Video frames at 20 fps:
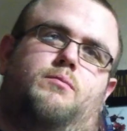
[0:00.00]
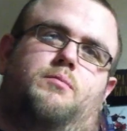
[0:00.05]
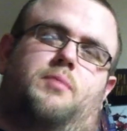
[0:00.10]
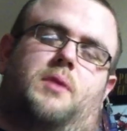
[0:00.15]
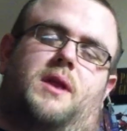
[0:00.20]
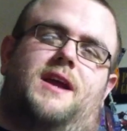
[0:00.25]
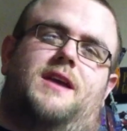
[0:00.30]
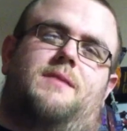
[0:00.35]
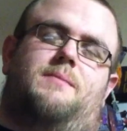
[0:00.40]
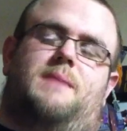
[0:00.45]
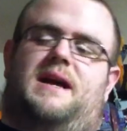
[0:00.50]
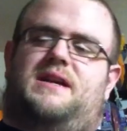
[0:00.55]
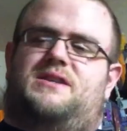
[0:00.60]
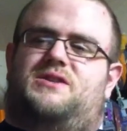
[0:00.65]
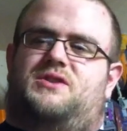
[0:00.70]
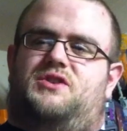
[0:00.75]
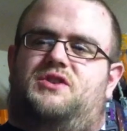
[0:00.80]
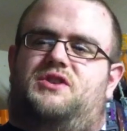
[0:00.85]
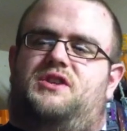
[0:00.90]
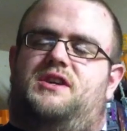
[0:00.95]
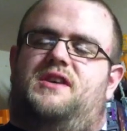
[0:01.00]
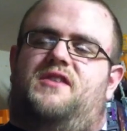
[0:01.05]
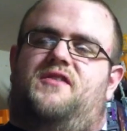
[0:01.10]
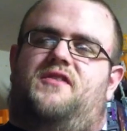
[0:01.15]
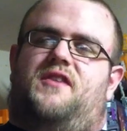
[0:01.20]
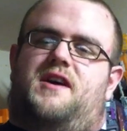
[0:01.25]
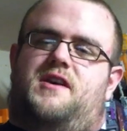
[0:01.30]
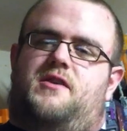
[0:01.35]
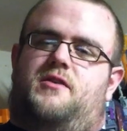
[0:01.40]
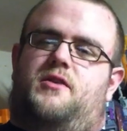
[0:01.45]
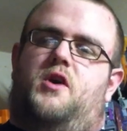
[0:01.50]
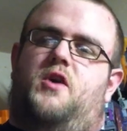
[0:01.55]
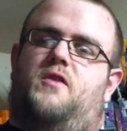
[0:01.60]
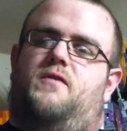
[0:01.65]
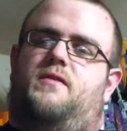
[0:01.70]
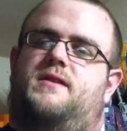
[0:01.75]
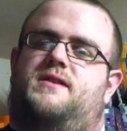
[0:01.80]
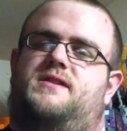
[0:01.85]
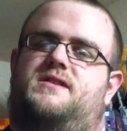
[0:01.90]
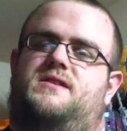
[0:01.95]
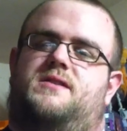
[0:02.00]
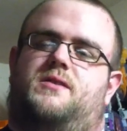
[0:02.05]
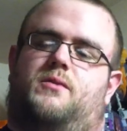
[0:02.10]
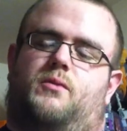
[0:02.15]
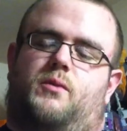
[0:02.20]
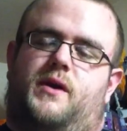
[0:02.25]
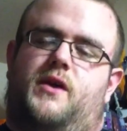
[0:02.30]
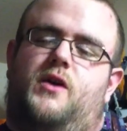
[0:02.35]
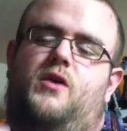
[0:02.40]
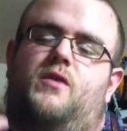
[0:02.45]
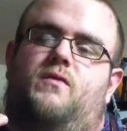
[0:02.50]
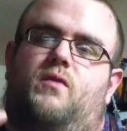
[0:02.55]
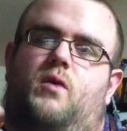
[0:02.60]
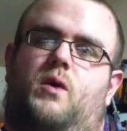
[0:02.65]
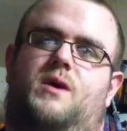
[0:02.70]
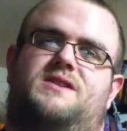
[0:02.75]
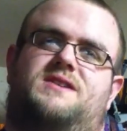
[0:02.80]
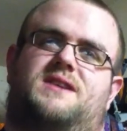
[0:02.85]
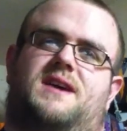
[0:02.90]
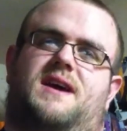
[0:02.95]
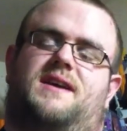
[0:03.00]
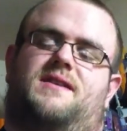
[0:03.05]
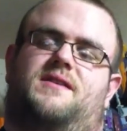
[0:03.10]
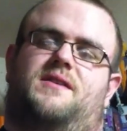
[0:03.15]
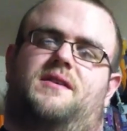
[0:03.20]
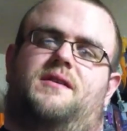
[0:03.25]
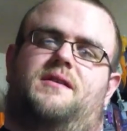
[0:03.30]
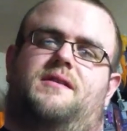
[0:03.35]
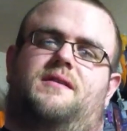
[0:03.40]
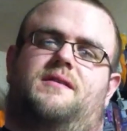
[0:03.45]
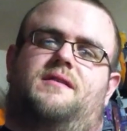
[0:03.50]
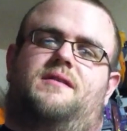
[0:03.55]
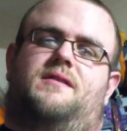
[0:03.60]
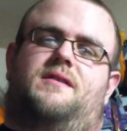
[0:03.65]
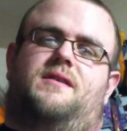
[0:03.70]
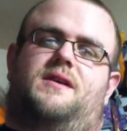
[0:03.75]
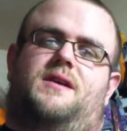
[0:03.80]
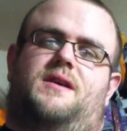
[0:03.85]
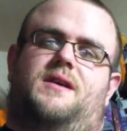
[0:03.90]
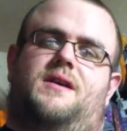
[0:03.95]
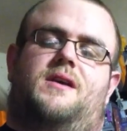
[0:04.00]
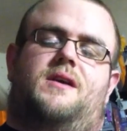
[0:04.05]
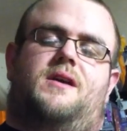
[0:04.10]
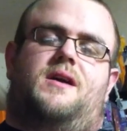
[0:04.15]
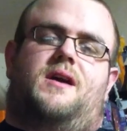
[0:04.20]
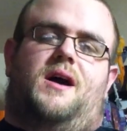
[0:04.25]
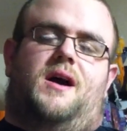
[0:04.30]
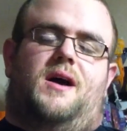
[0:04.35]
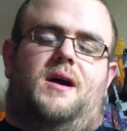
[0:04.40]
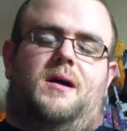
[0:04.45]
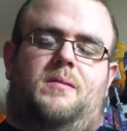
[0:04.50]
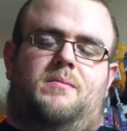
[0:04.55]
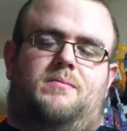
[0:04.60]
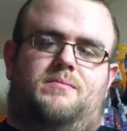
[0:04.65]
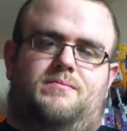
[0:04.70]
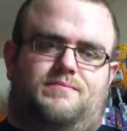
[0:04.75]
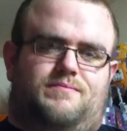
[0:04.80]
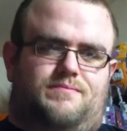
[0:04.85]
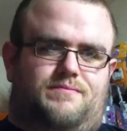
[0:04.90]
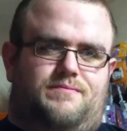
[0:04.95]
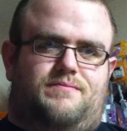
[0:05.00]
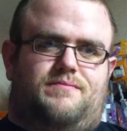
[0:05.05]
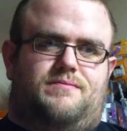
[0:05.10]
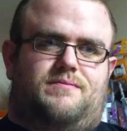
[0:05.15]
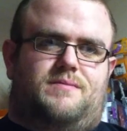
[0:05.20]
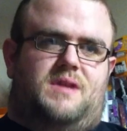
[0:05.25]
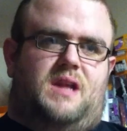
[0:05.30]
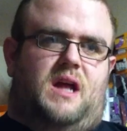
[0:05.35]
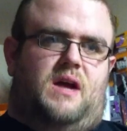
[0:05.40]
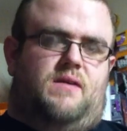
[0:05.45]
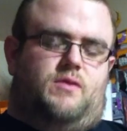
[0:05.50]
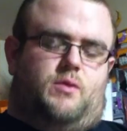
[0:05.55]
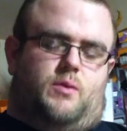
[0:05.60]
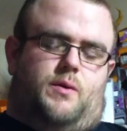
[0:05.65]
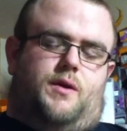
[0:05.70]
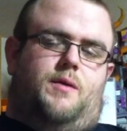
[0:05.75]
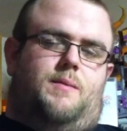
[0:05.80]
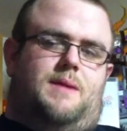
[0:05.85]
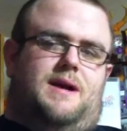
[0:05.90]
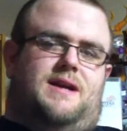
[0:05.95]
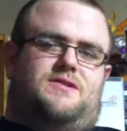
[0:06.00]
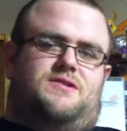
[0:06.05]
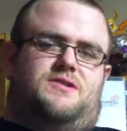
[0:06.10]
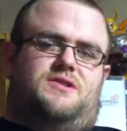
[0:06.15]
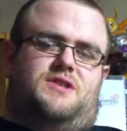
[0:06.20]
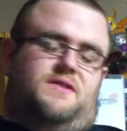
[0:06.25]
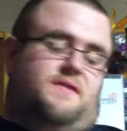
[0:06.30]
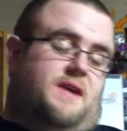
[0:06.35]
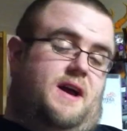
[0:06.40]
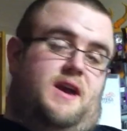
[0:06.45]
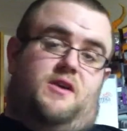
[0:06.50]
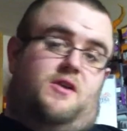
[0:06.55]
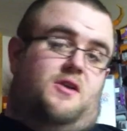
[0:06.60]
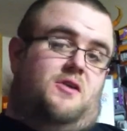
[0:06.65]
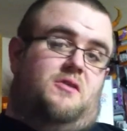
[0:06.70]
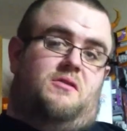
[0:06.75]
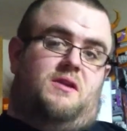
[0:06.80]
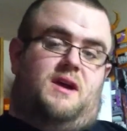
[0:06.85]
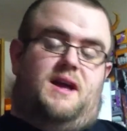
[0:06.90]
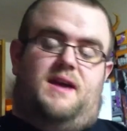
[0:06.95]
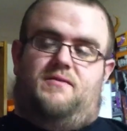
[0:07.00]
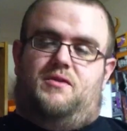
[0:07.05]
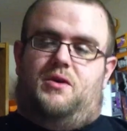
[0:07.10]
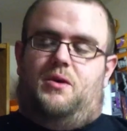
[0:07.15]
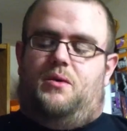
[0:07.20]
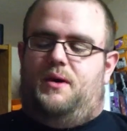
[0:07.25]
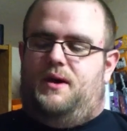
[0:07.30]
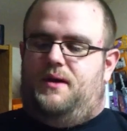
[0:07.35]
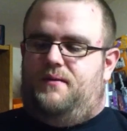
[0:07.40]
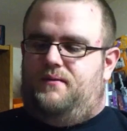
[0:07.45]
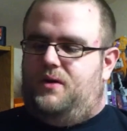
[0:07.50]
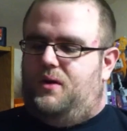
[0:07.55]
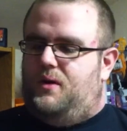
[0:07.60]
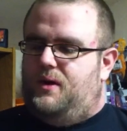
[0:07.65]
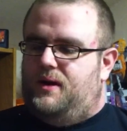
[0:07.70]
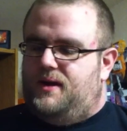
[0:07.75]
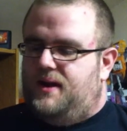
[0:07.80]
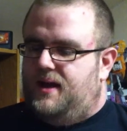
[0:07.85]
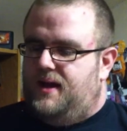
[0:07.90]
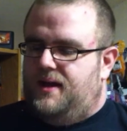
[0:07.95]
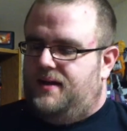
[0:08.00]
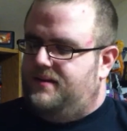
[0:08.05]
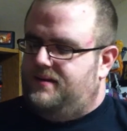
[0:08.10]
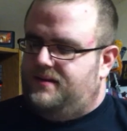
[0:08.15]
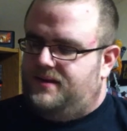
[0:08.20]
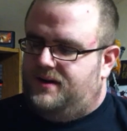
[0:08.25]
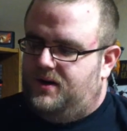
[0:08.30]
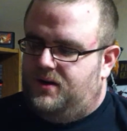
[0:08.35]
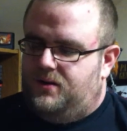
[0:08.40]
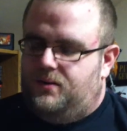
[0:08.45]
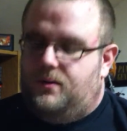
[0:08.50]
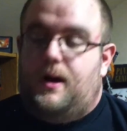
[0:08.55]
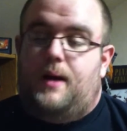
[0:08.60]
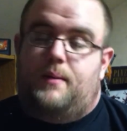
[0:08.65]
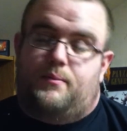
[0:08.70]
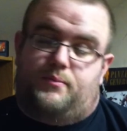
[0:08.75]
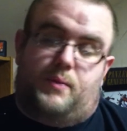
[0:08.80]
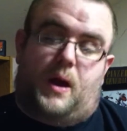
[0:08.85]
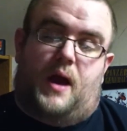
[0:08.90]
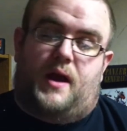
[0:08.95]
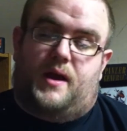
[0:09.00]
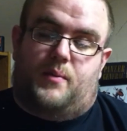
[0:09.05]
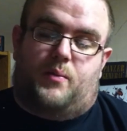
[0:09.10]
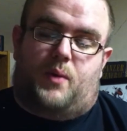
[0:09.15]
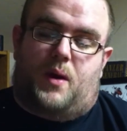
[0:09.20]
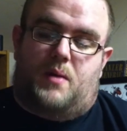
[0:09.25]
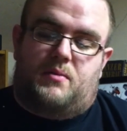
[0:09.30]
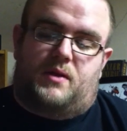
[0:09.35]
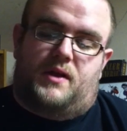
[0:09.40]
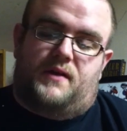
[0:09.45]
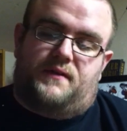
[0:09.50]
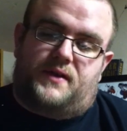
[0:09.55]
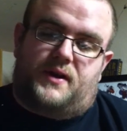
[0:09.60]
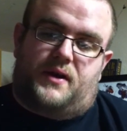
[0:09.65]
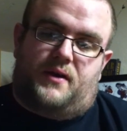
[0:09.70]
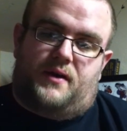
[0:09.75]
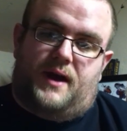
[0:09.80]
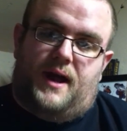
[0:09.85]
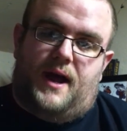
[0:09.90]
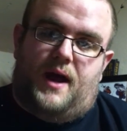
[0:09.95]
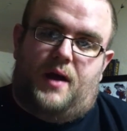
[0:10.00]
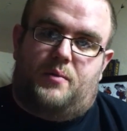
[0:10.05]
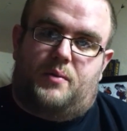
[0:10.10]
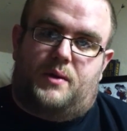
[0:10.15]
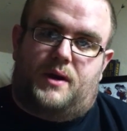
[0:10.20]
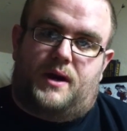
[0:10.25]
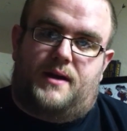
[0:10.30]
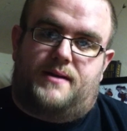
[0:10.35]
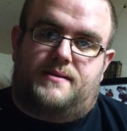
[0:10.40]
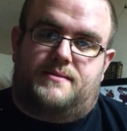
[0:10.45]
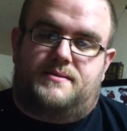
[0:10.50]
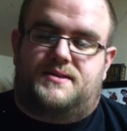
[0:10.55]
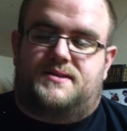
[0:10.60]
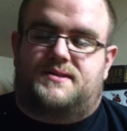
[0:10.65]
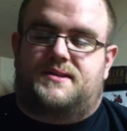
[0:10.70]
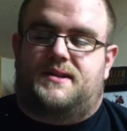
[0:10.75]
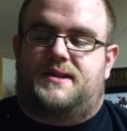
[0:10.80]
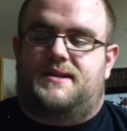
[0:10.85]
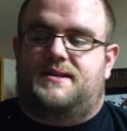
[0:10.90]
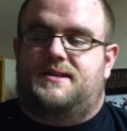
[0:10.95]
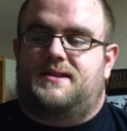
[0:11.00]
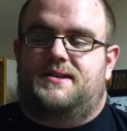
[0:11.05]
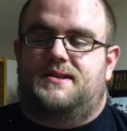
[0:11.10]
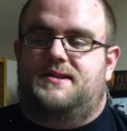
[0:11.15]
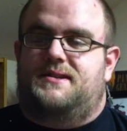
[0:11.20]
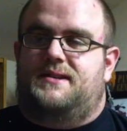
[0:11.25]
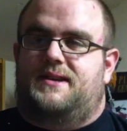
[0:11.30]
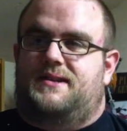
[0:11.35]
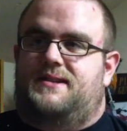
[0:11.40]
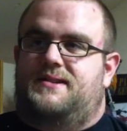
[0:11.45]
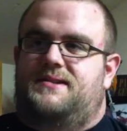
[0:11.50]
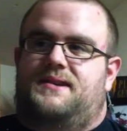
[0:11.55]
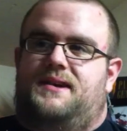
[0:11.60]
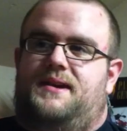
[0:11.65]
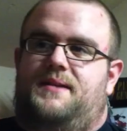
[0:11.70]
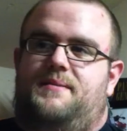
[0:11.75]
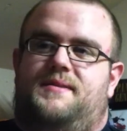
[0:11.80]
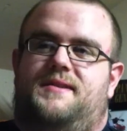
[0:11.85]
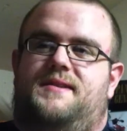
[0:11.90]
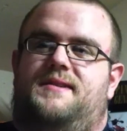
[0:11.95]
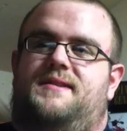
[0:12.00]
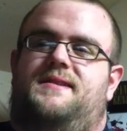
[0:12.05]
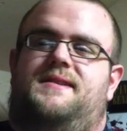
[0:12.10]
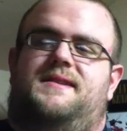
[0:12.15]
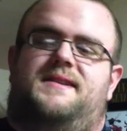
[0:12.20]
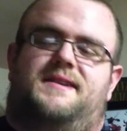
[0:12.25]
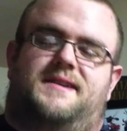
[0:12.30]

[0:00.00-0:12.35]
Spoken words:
played Master Chief, I don't know if it's the real voice actor of the real Master Chief. I don't know. I have no way of knowing that. I could probably figure it out, but I'm just not going to take the time to,